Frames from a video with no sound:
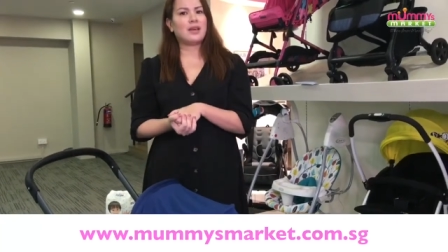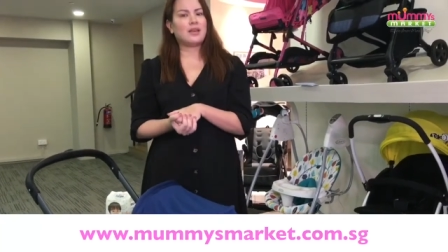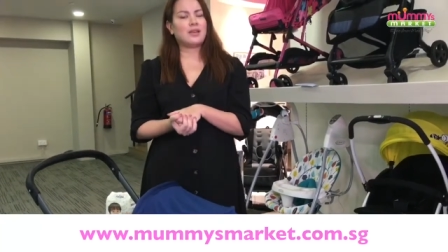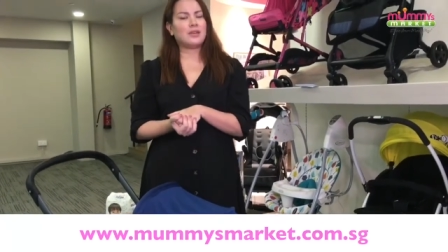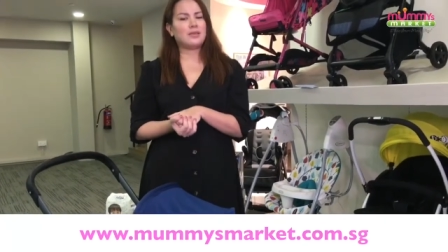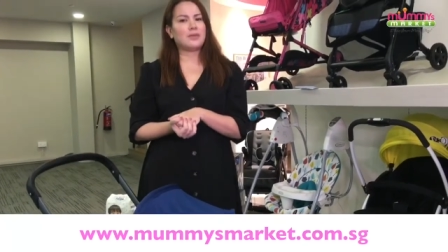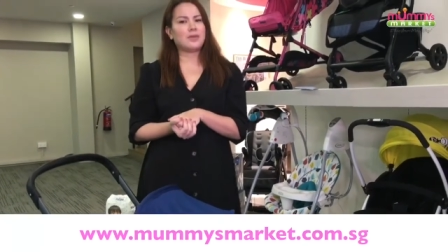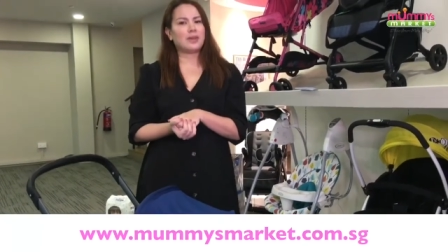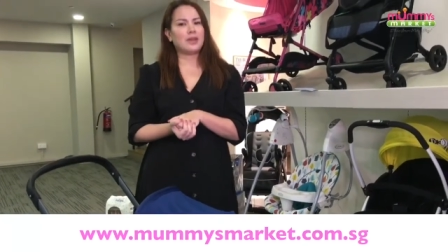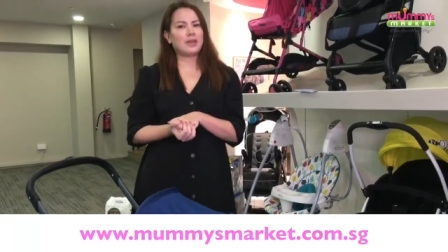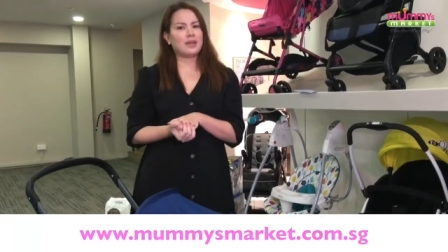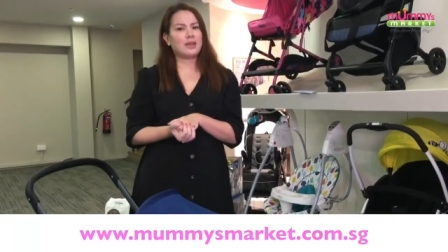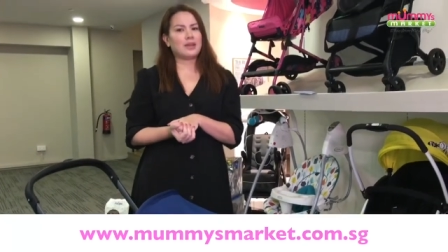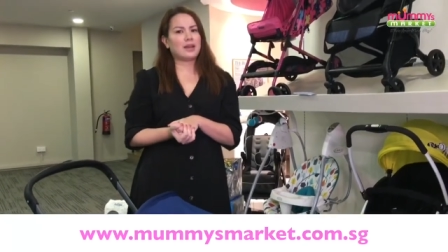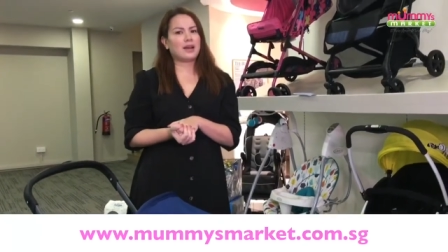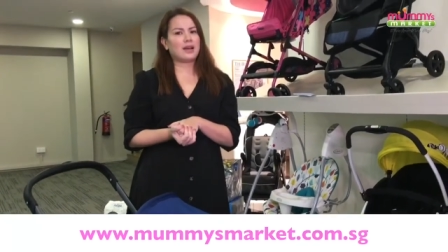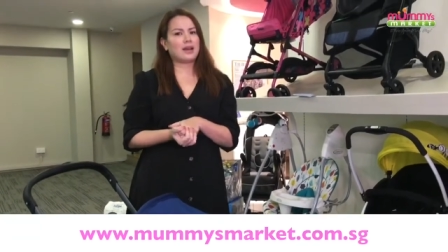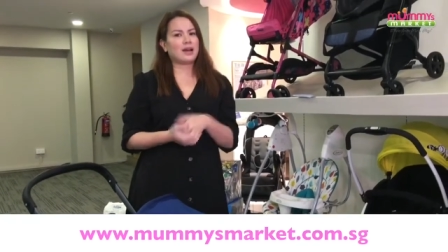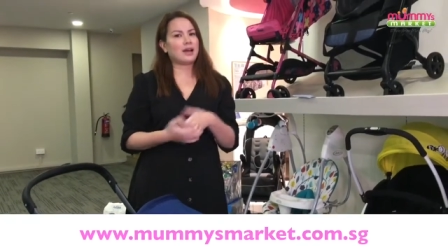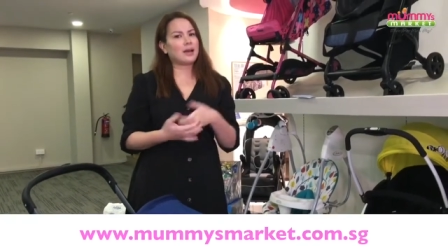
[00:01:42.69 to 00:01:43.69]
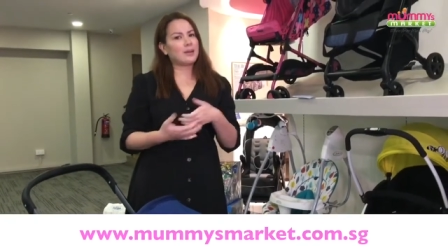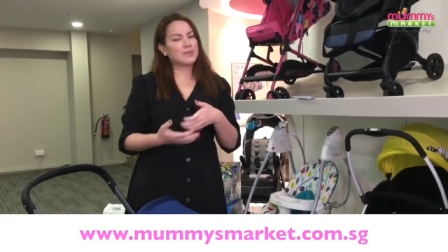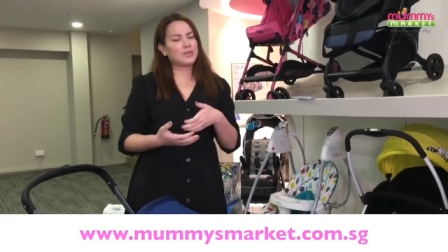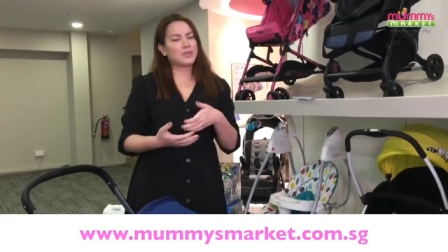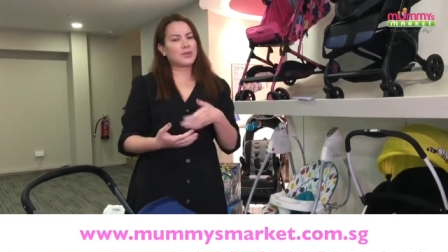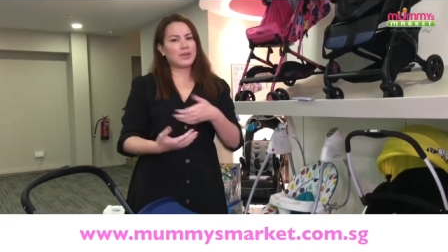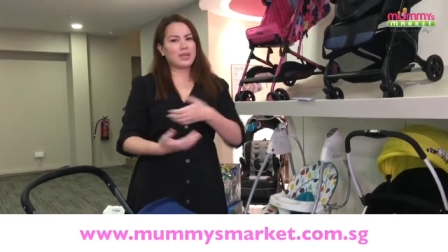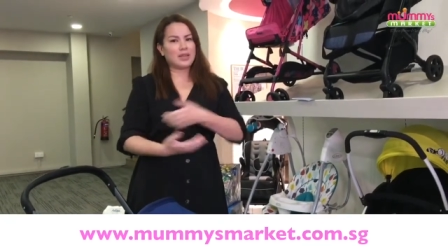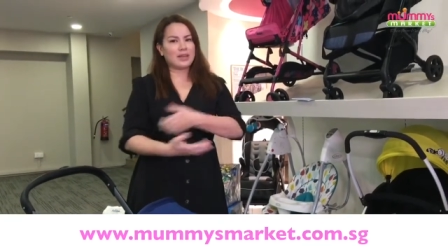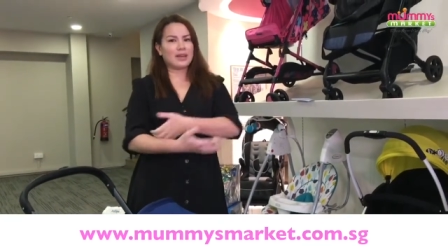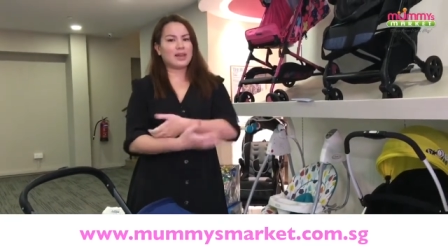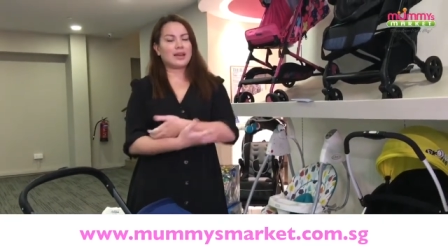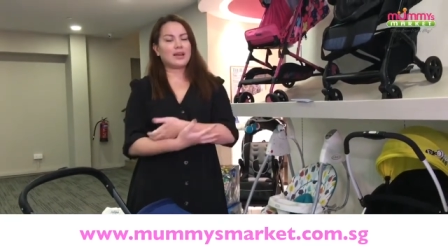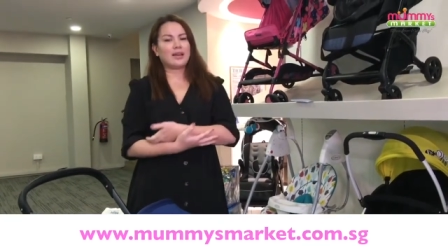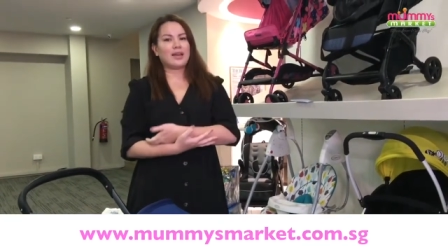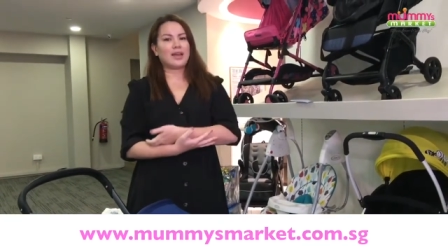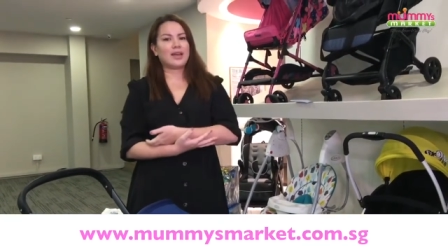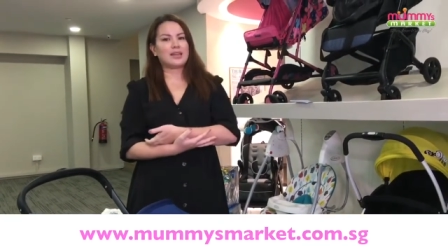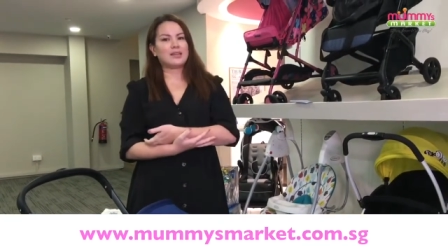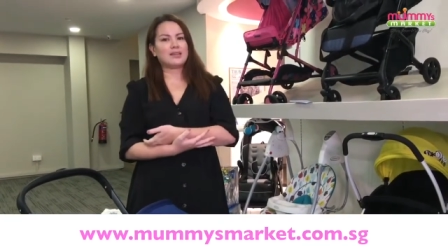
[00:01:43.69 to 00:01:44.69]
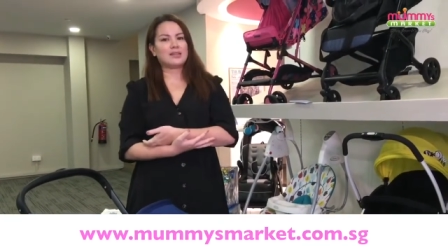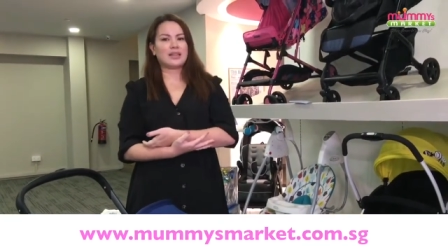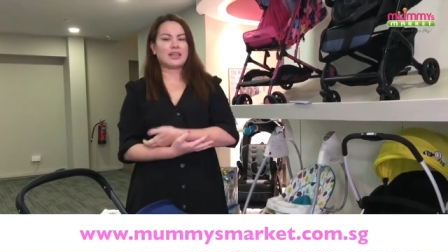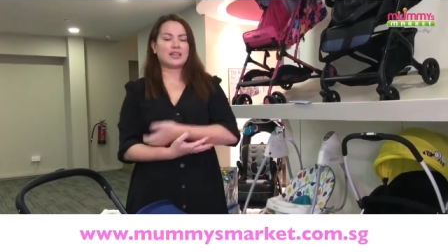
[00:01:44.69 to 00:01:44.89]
you know, in their arms or in their hands,